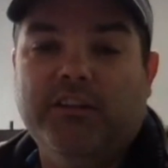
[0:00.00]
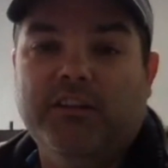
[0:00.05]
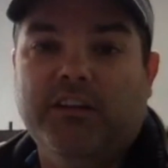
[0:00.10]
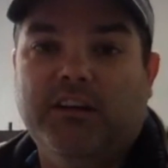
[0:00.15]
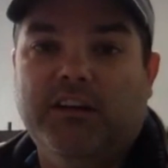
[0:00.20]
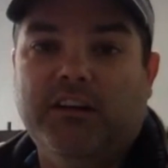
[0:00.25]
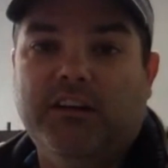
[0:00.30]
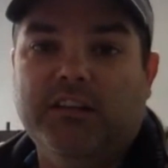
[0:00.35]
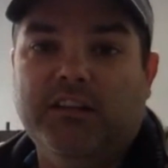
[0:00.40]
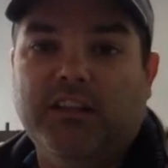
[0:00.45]

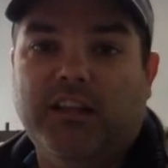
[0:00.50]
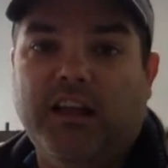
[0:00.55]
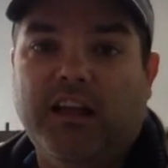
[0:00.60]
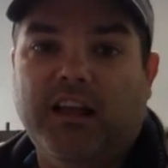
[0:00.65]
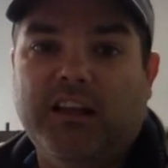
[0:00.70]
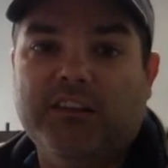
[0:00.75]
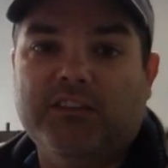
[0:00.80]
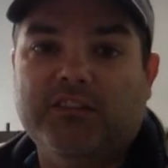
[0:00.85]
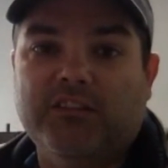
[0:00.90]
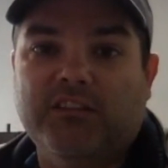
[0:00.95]
The
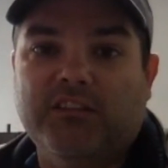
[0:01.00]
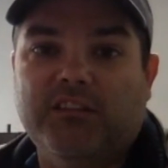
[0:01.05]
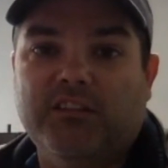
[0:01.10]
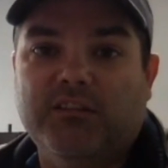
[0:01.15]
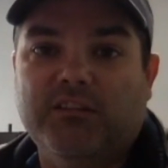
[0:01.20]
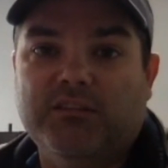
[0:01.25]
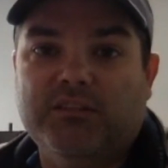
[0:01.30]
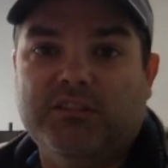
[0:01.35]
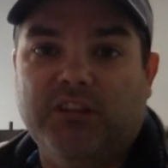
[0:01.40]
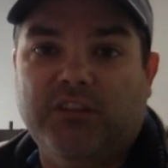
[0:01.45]
guys are
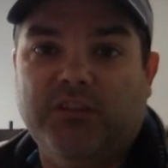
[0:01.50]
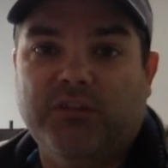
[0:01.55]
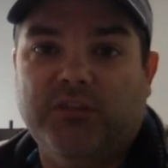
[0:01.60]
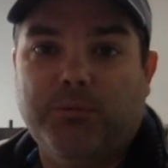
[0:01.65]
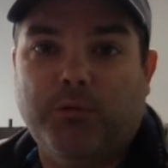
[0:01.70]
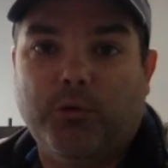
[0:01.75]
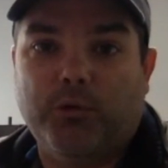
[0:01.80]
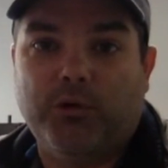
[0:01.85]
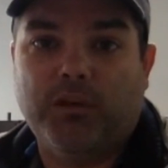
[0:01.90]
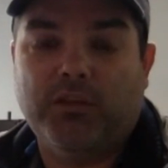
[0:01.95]

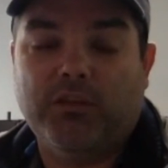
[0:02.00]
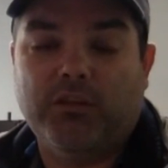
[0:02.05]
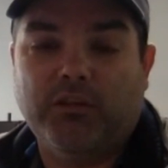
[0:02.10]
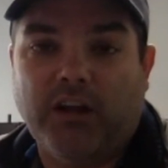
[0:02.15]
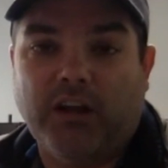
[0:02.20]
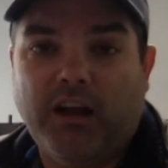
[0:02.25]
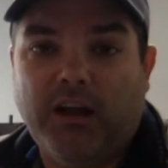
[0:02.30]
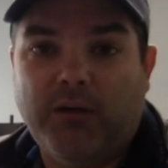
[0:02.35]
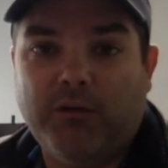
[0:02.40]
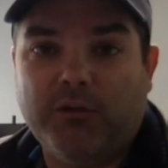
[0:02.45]
self-reporting their
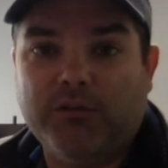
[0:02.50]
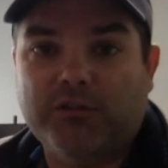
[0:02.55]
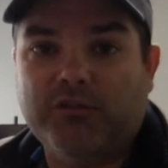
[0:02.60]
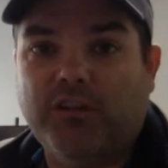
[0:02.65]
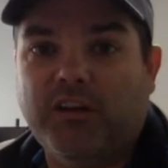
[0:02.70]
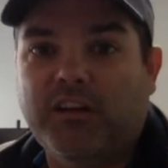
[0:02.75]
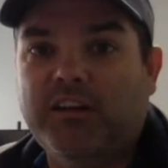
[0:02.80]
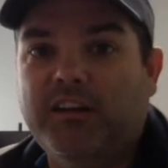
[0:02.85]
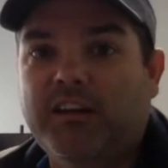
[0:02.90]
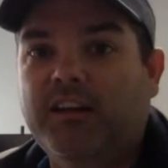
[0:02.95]
hours
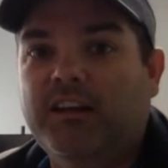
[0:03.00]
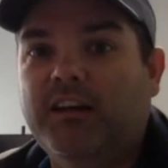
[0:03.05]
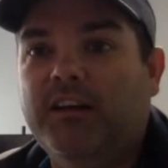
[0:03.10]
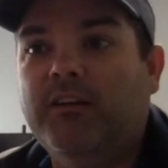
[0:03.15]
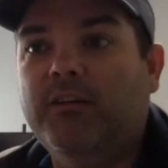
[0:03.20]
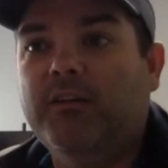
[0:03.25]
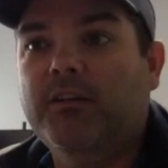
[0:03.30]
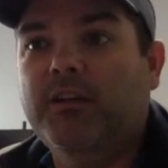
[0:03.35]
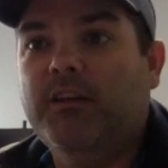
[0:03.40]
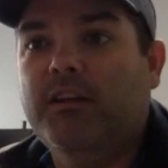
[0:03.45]
right
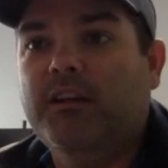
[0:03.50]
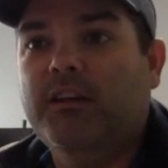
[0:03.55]
now.